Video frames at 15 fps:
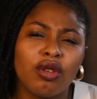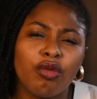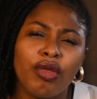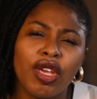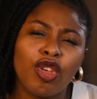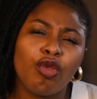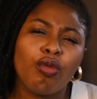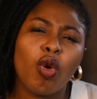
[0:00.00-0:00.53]
It'll
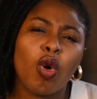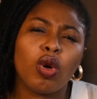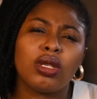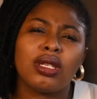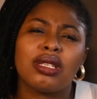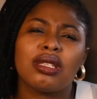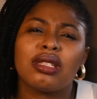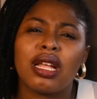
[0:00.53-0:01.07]
make you more
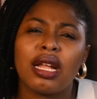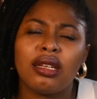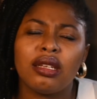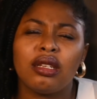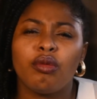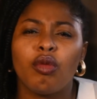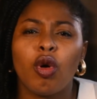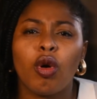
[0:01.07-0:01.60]

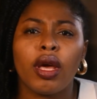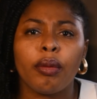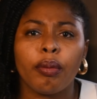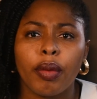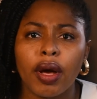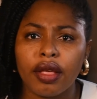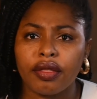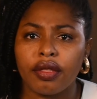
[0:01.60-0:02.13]
understanding, more
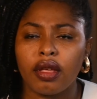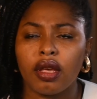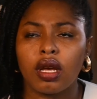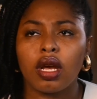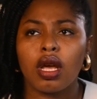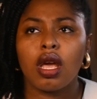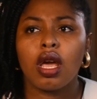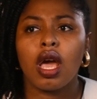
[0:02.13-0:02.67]

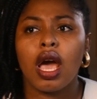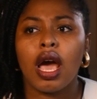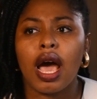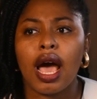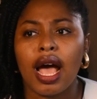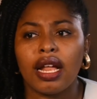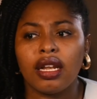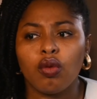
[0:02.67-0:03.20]
empathic,
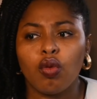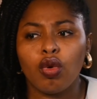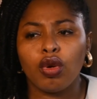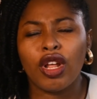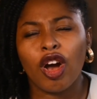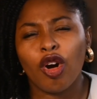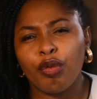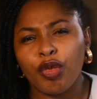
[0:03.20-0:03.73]
and
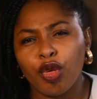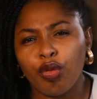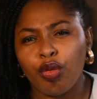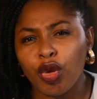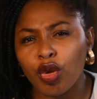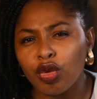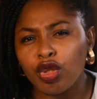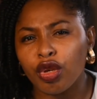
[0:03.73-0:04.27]
would help you
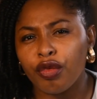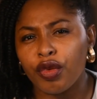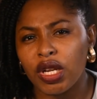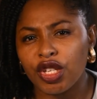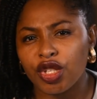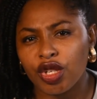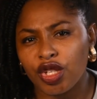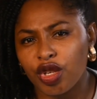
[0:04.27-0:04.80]
build your
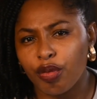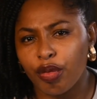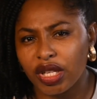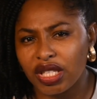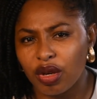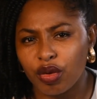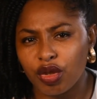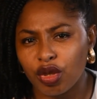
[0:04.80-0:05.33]
relationship
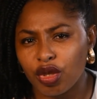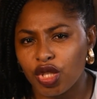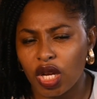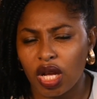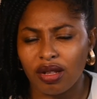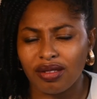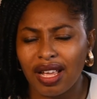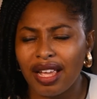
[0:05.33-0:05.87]
better with your
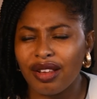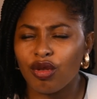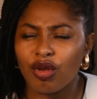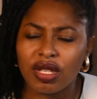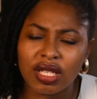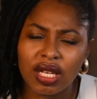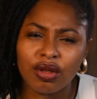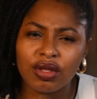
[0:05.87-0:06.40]
child. I know
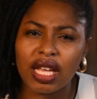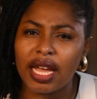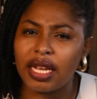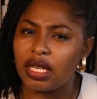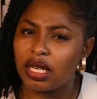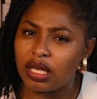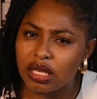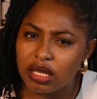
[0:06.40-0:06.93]
it sounds
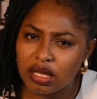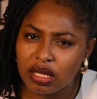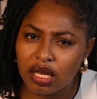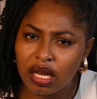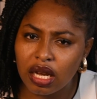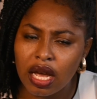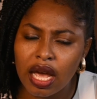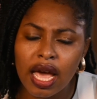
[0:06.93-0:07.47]

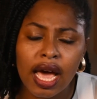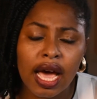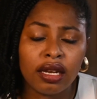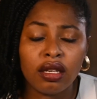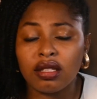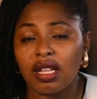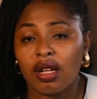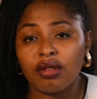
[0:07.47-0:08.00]
idealistic
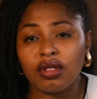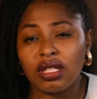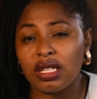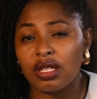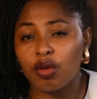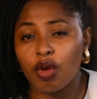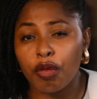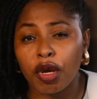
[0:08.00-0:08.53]
and it sounds
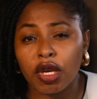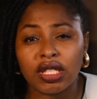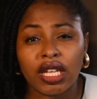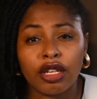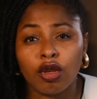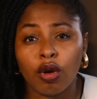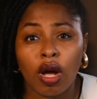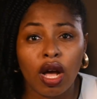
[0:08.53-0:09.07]
this way because
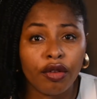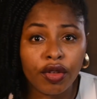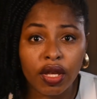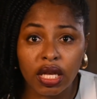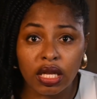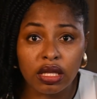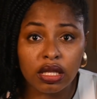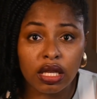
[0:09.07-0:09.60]
I don't have
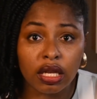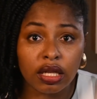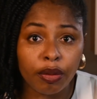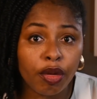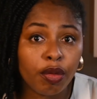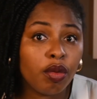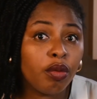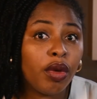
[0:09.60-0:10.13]
kids yet
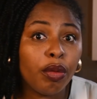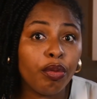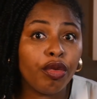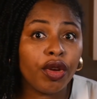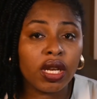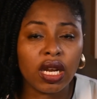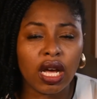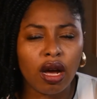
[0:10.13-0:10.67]
and people may
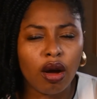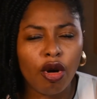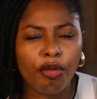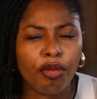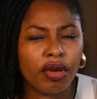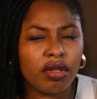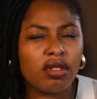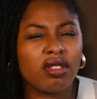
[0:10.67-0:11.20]
bring that
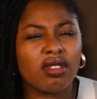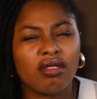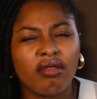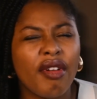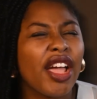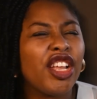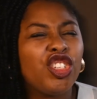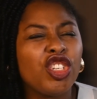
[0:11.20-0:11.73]
up, but
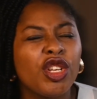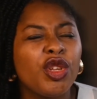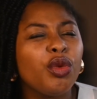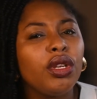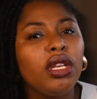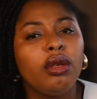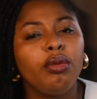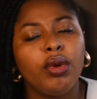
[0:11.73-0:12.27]
I
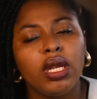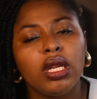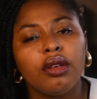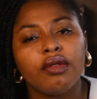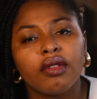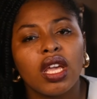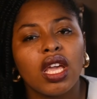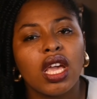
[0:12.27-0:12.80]
genuinely
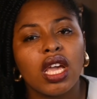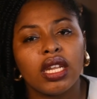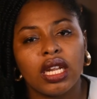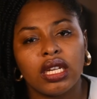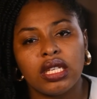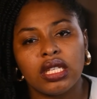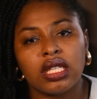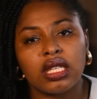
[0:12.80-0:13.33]
believe
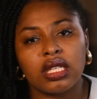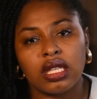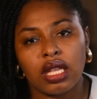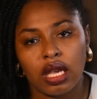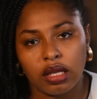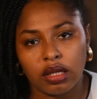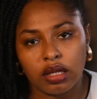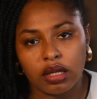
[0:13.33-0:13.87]
that this is
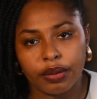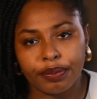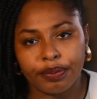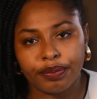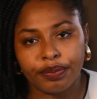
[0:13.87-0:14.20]
it.